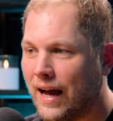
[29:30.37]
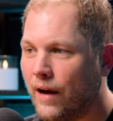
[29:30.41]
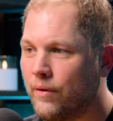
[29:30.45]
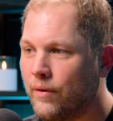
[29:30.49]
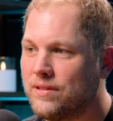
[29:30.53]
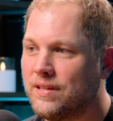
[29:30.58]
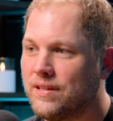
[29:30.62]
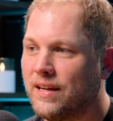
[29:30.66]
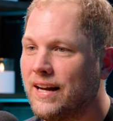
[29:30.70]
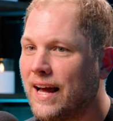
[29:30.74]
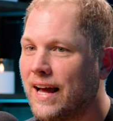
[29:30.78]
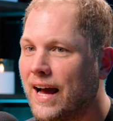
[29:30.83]
I
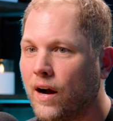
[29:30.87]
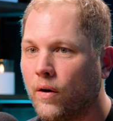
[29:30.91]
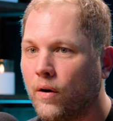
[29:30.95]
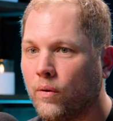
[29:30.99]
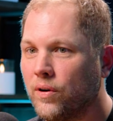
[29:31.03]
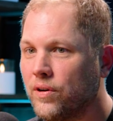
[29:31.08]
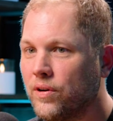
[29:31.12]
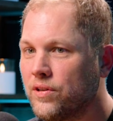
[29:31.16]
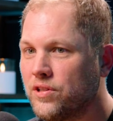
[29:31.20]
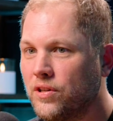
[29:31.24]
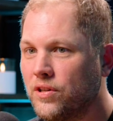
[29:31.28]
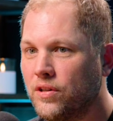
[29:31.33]
would say an hour
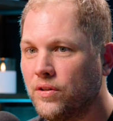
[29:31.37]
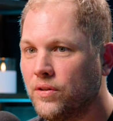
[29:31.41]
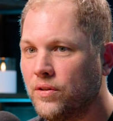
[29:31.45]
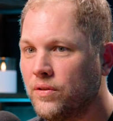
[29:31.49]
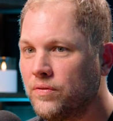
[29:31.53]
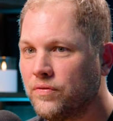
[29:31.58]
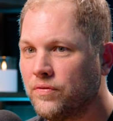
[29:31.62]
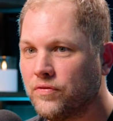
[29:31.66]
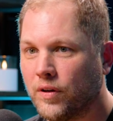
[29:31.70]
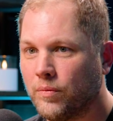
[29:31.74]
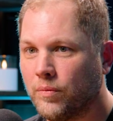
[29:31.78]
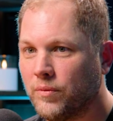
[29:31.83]
or two
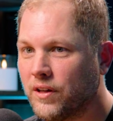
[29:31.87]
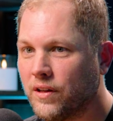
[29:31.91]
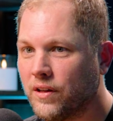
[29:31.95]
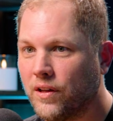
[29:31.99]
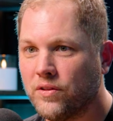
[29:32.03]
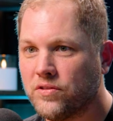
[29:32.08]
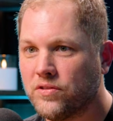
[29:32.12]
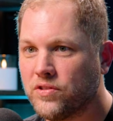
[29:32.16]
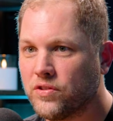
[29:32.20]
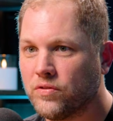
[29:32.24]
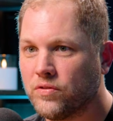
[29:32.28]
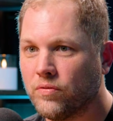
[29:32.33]
from the
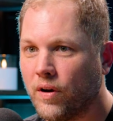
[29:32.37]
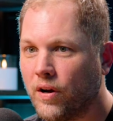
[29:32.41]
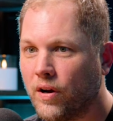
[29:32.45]
closest mm-hmm.